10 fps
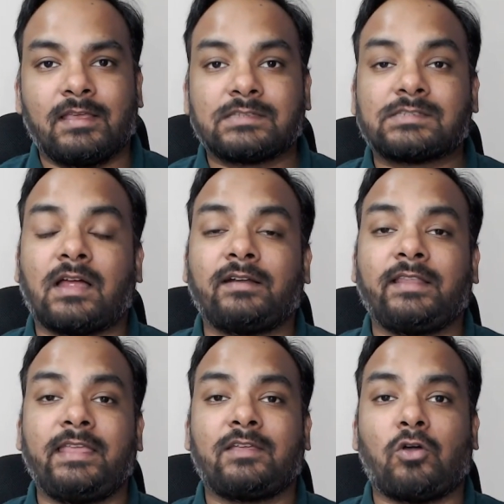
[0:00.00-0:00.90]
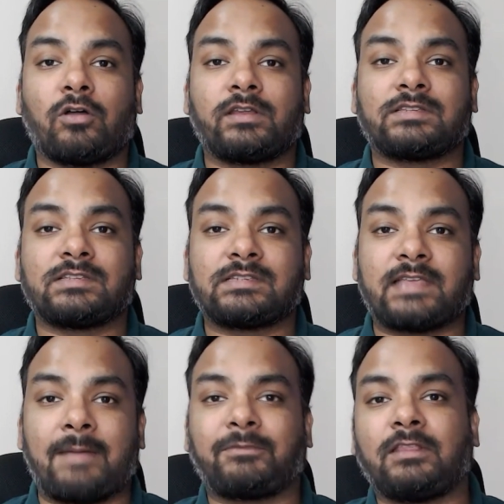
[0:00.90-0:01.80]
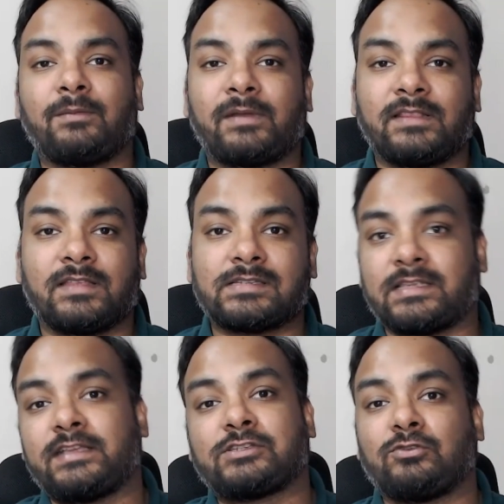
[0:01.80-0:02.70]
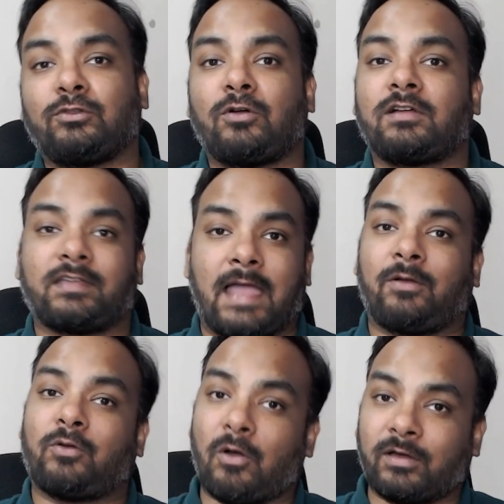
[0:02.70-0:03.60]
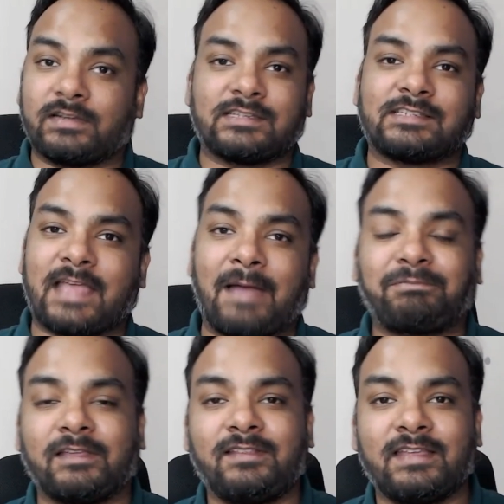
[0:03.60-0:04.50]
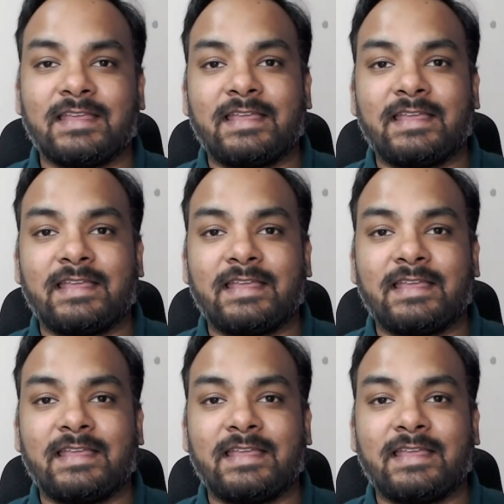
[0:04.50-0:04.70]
Suddenly, Congress's Captain Amarinder Singh is no longer cap- Congress's captain.